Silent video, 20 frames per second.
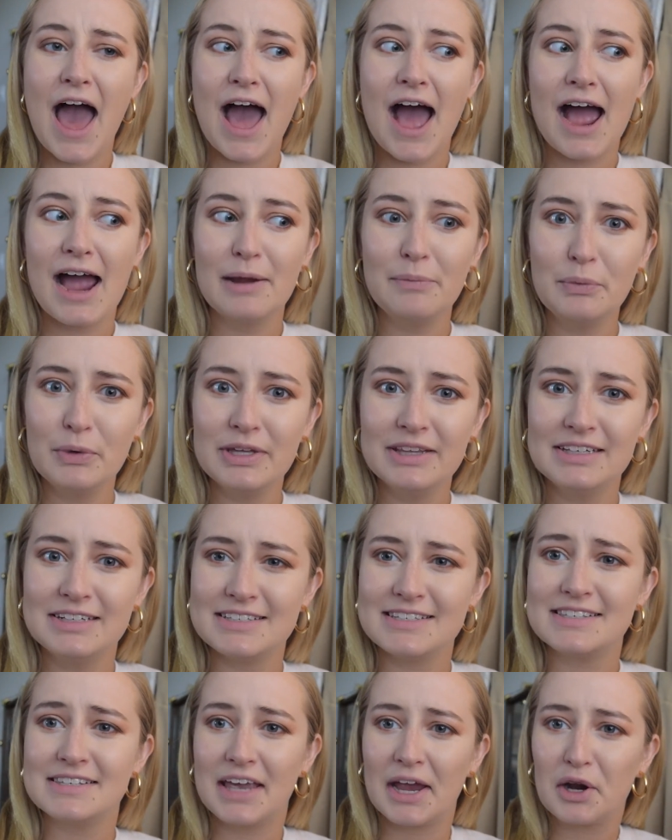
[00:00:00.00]
I'm really
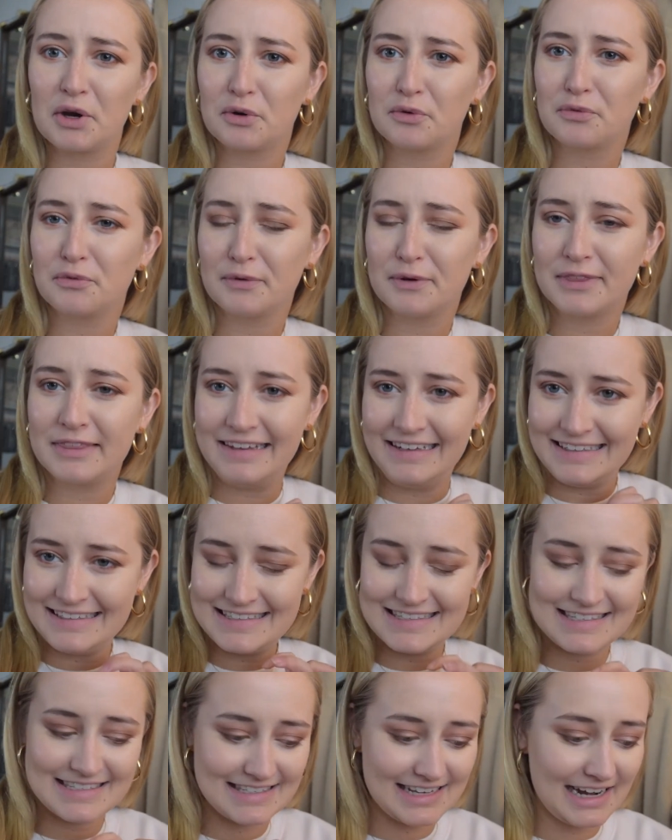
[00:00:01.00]
scared for
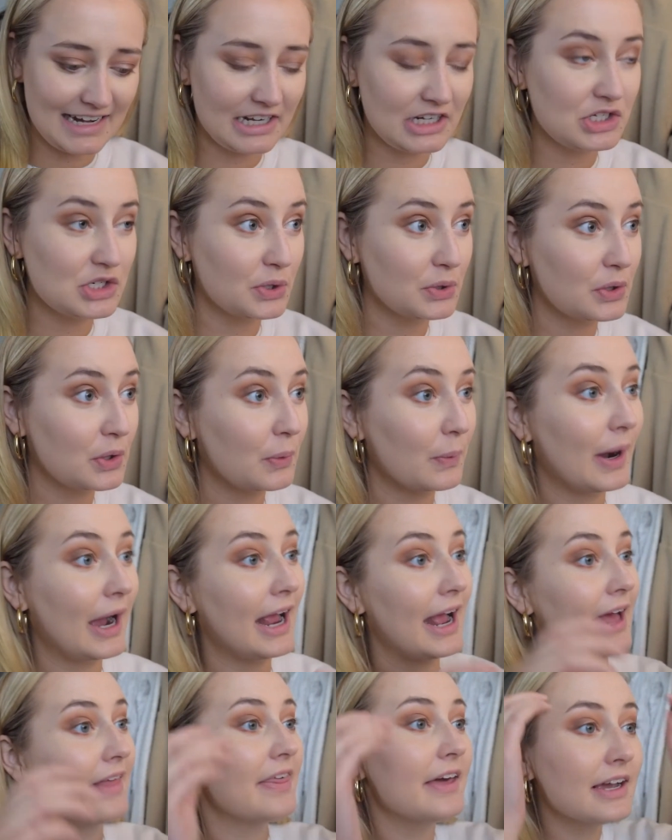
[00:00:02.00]
this, and I don't know
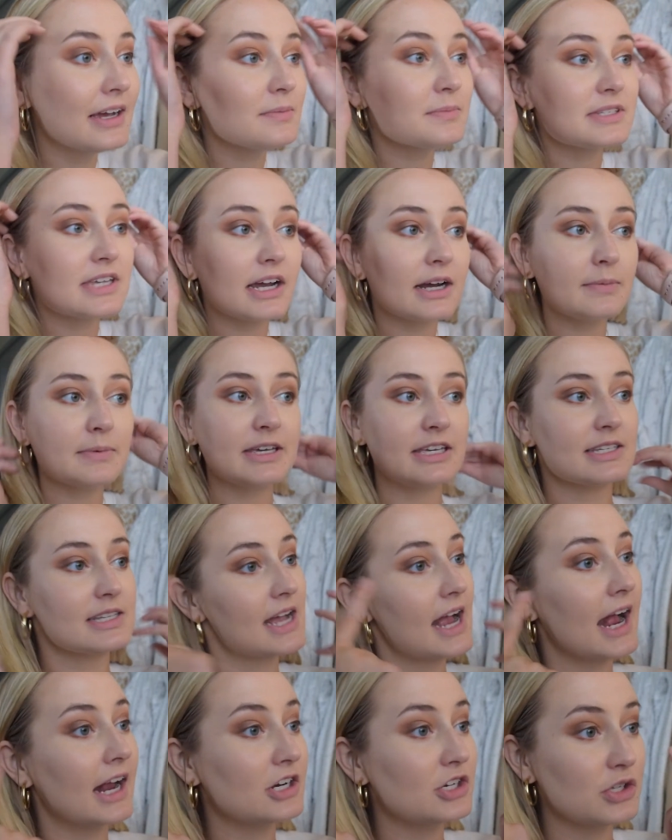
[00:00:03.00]
why. I think I'm scared because
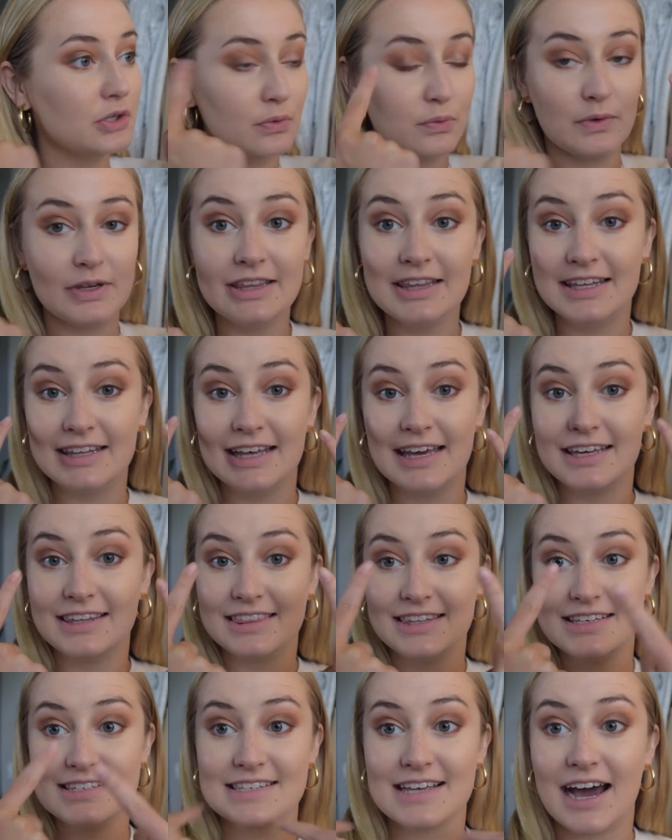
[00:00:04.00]
I actually really like
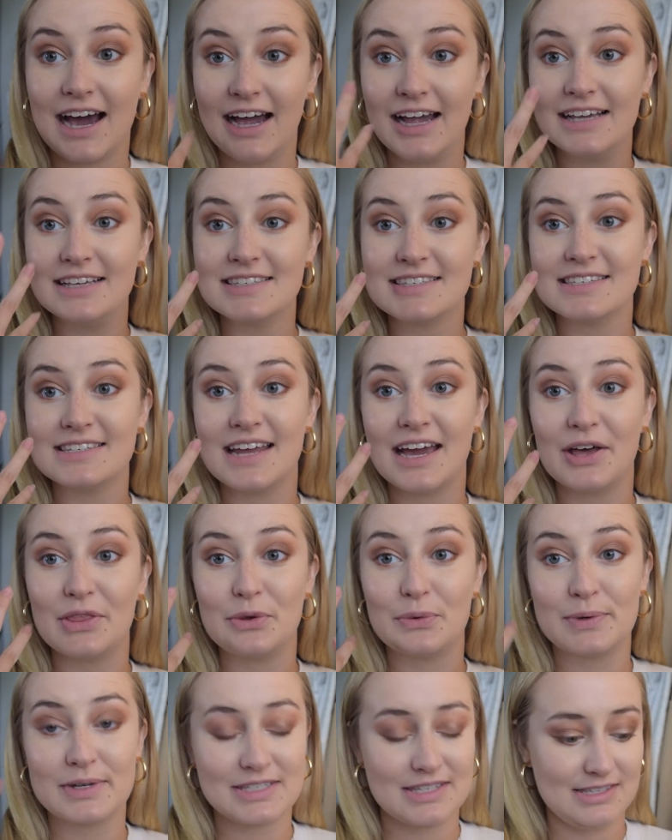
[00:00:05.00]
these eyes and how
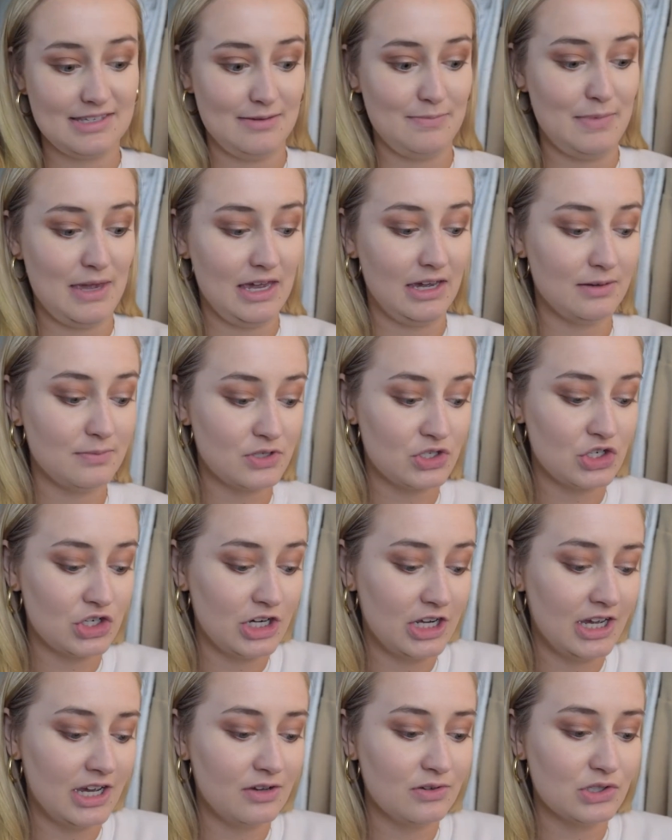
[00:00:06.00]
the rest of the makeup's
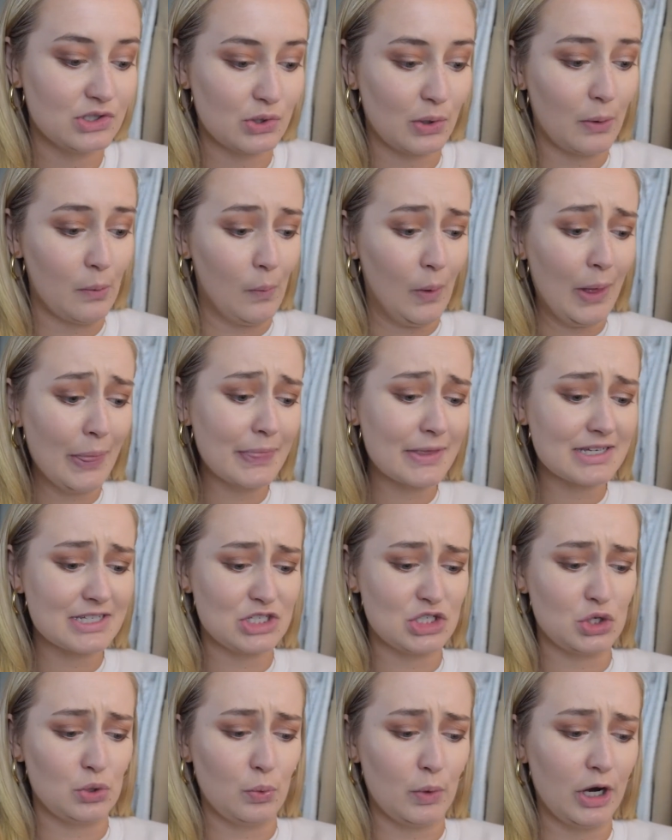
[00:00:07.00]
turning out, so I want
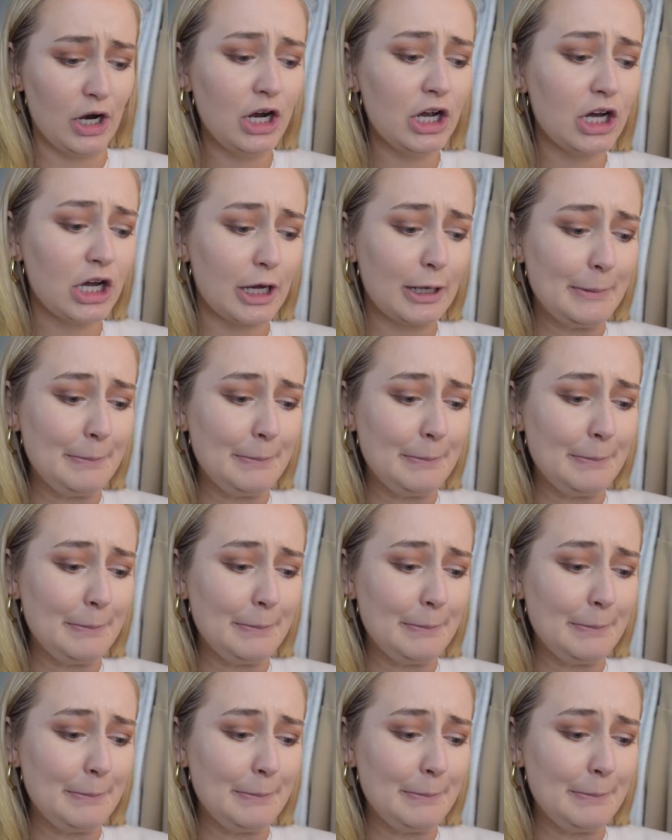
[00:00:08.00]
this to work.